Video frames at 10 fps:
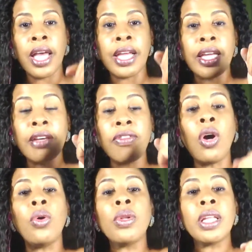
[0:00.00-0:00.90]
and give
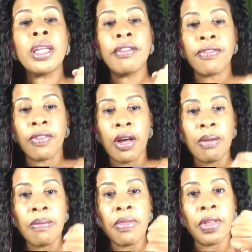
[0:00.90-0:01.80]
only
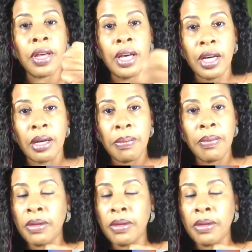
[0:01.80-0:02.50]
from the cup.